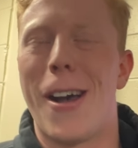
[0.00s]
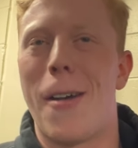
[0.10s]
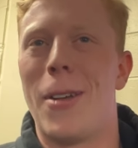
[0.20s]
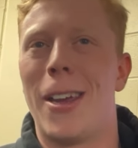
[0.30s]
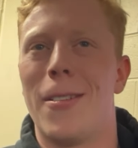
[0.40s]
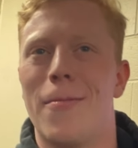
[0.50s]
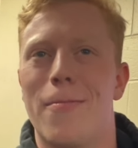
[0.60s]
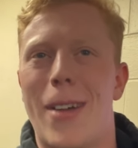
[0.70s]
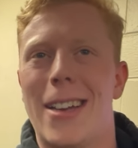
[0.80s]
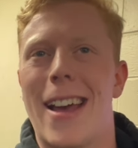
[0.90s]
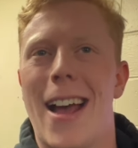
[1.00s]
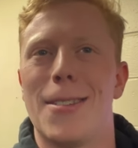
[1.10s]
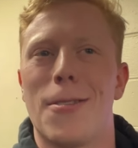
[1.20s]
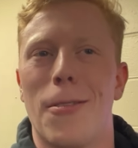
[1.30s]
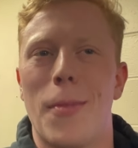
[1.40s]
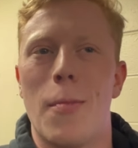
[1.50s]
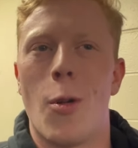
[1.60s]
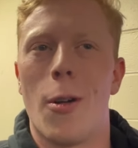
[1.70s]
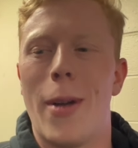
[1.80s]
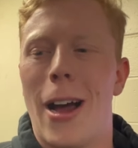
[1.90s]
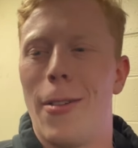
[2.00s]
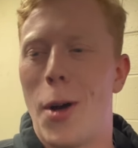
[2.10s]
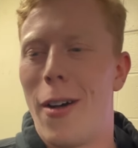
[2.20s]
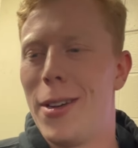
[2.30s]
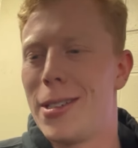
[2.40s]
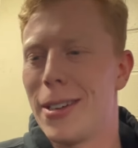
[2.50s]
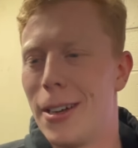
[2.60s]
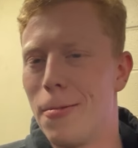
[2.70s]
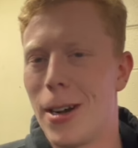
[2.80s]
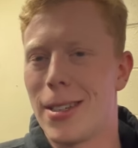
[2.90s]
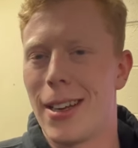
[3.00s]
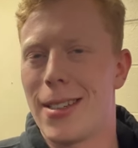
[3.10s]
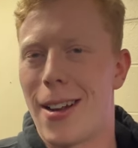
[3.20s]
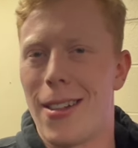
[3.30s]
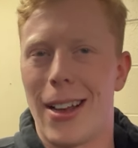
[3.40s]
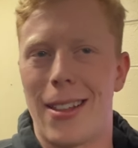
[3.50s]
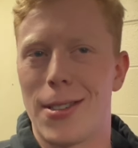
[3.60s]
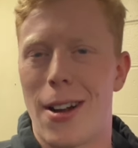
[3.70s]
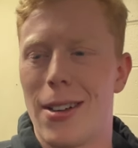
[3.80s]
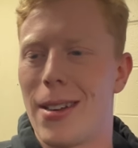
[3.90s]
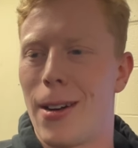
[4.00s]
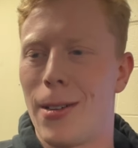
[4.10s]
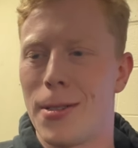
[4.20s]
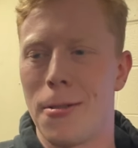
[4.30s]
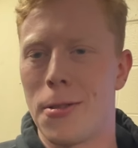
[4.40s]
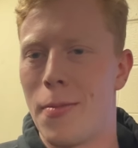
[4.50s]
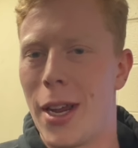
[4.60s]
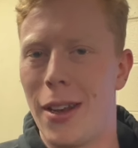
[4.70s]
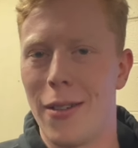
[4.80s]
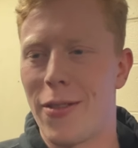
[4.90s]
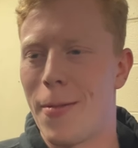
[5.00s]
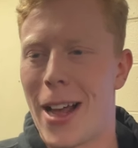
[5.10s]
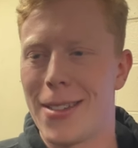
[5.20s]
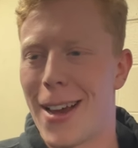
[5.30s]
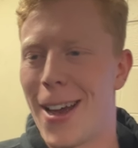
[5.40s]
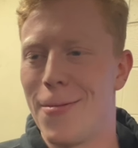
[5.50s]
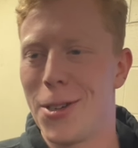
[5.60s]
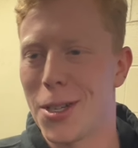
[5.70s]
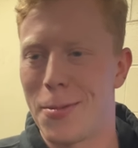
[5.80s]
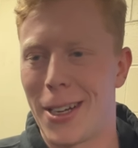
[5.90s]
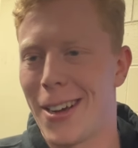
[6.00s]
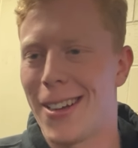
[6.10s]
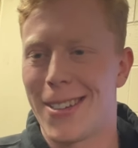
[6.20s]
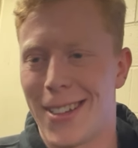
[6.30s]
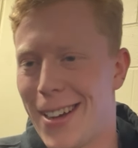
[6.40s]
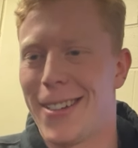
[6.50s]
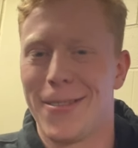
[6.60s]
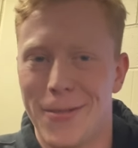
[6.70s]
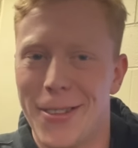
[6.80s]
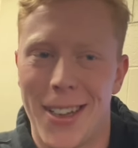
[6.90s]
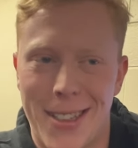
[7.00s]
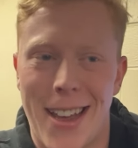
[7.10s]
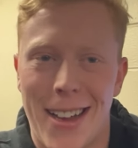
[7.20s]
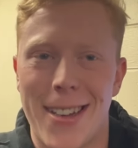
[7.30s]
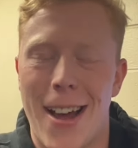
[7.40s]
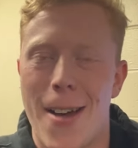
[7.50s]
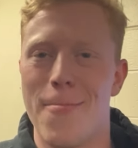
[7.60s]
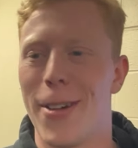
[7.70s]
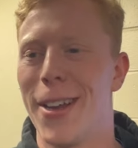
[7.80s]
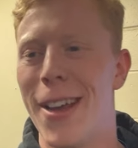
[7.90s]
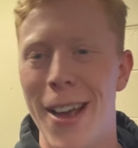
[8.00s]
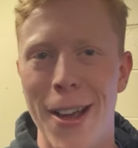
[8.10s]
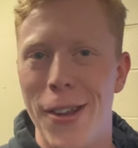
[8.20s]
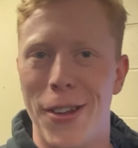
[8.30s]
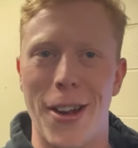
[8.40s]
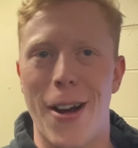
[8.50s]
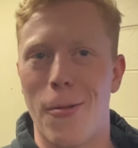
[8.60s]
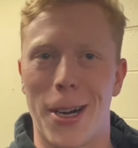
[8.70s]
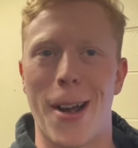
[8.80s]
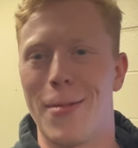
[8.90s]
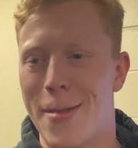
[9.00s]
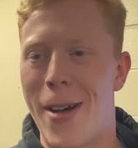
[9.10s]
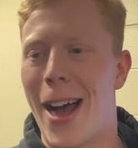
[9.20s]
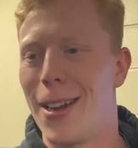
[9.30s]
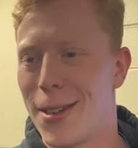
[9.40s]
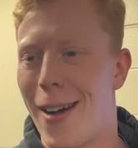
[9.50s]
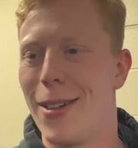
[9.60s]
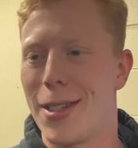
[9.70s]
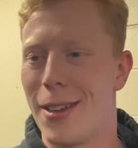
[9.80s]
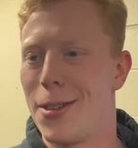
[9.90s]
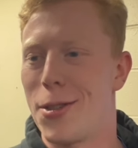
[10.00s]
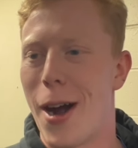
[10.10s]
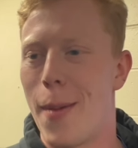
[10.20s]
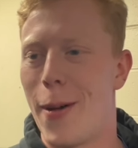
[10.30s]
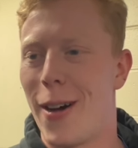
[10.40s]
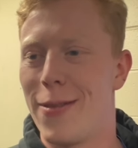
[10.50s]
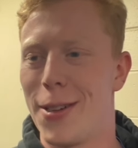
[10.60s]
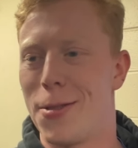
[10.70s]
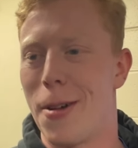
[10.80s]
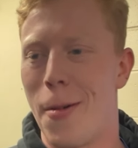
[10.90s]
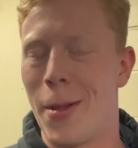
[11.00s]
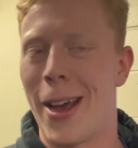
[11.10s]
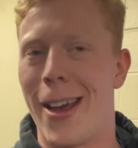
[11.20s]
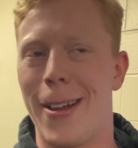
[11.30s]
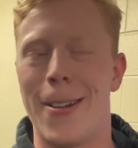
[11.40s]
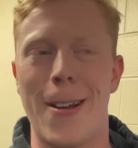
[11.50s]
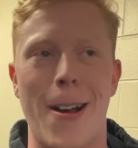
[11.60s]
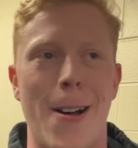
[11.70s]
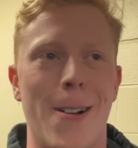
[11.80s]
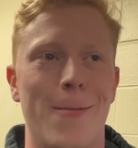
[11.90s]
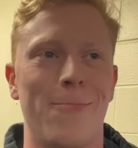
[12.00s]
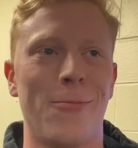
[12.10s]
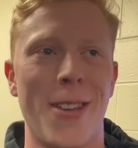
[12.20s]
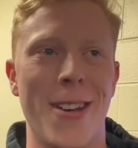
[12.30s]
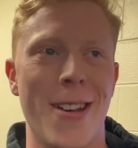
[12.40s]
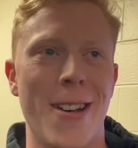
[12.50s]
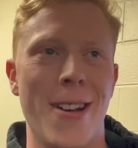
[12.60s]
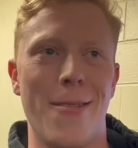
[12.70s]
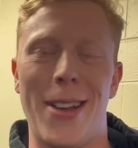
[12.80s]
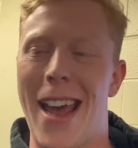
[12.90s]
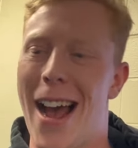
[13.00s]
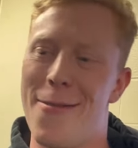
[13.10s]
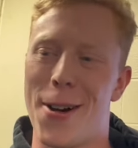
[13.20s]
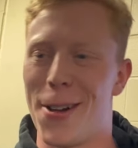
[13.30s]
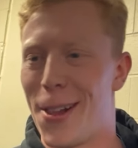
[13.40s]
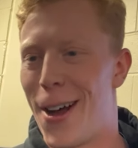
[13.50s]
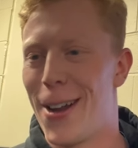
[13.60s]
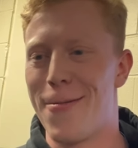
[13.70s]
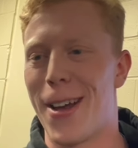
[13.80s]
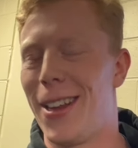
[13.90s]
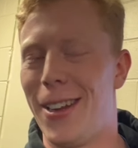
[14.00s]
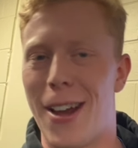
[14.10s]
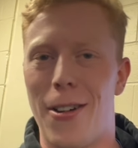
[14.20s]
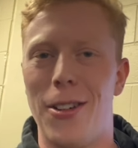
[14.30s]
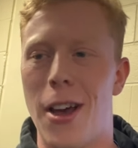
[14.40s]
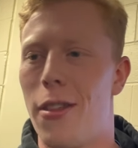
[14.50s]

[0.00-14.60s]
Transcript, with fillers: I mean, my dad's told me more about him. Obviously, it's not like there's not a ton on social media from that time, just because, like, it's that time. But, you know, what comes to mind is obviously the drop off the drum lane. Yeah, I've heard a lot about, you know,